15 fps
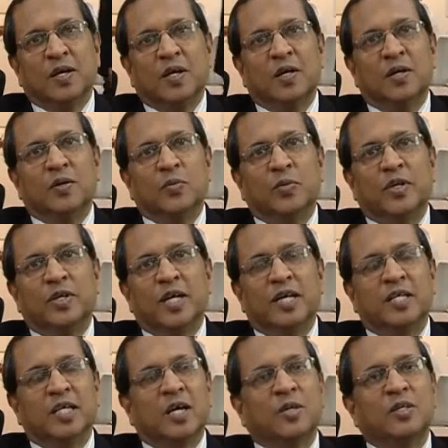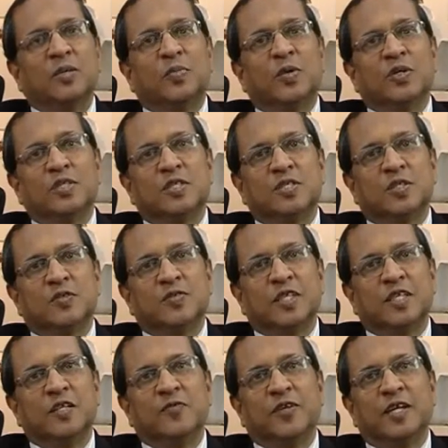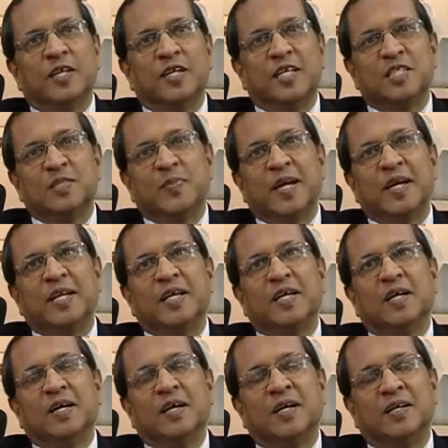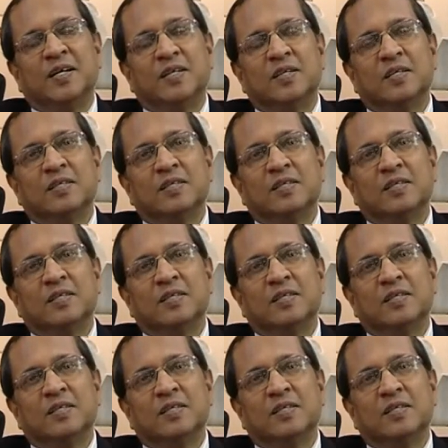Uh, we are right now in the process of significantly expanding our